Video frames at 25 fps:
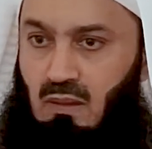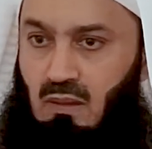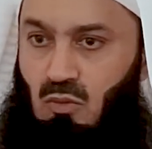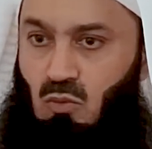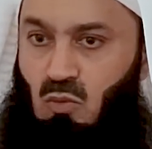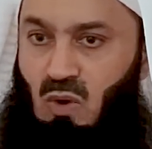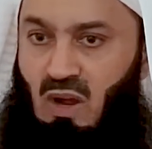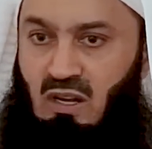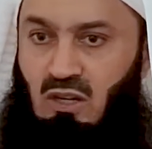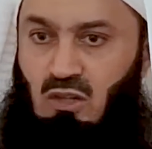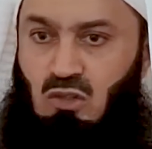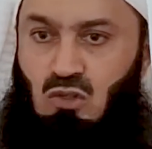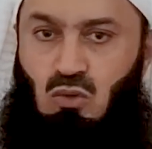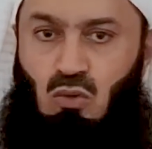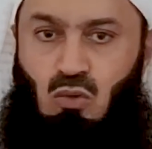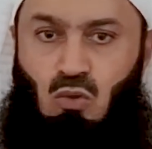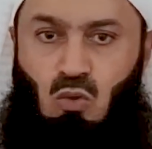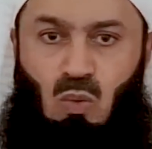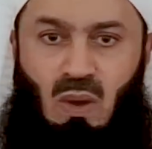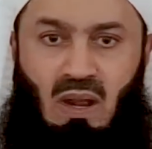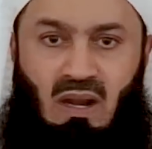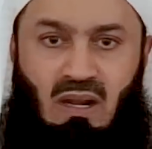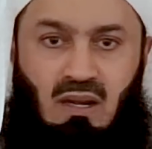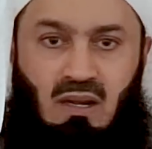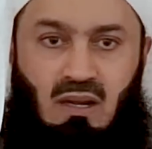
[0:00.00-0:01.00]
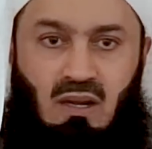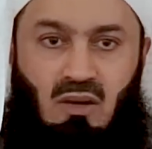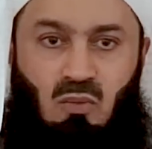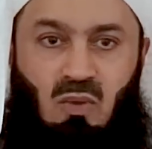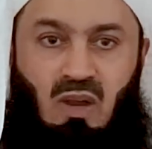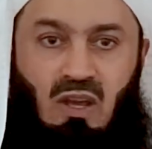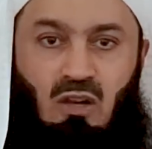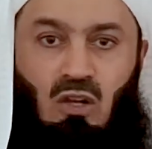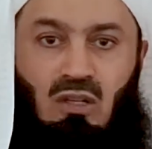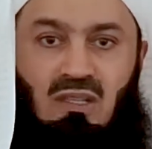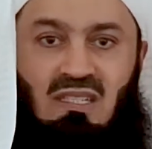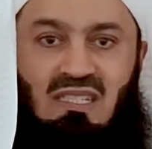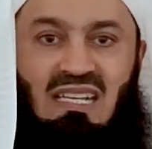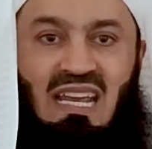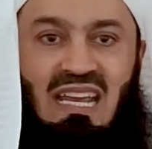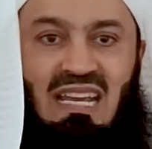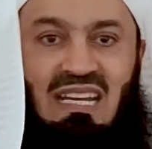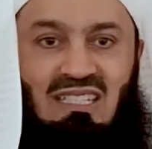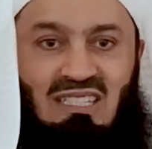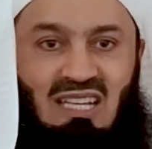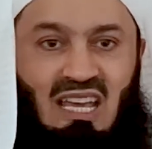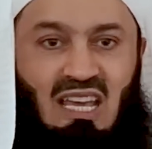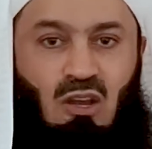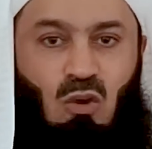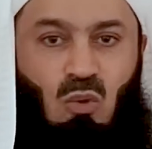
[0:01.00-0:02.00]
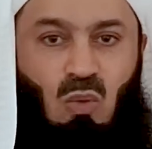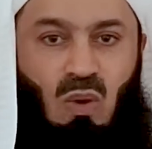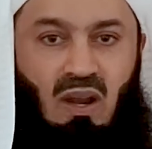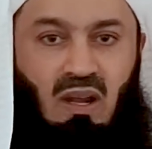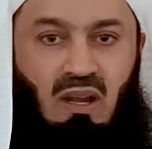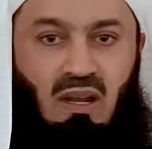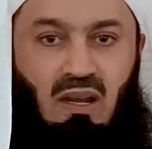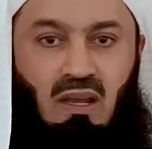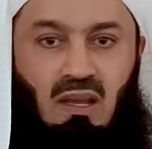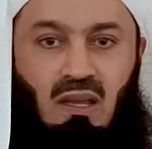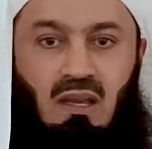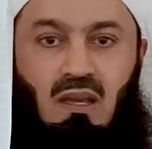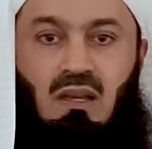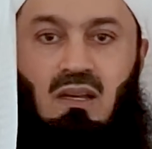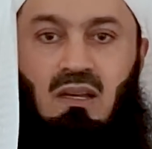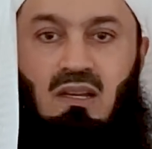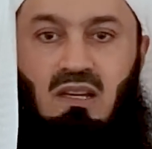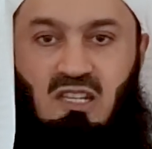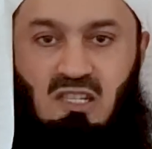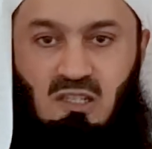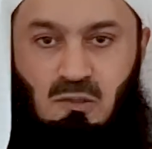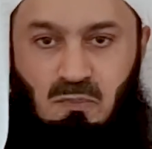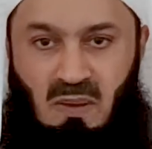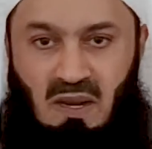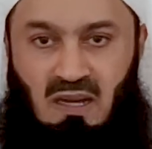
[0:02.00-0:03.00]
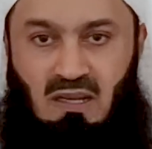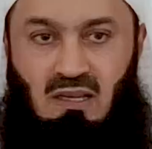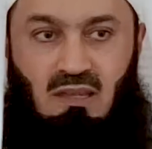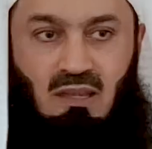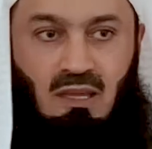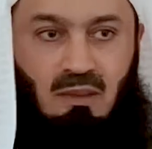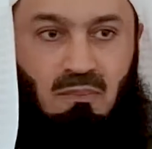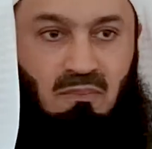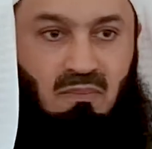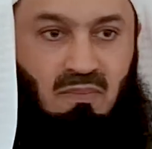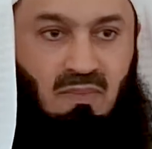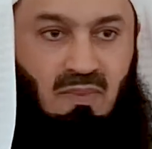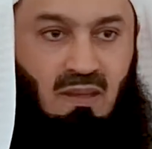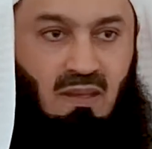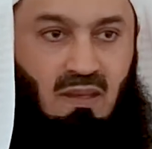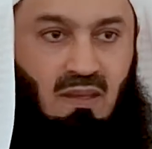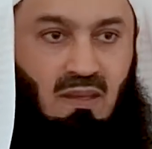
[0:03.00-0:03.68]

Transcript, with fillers: One took one. We're not saying take one. Respect them.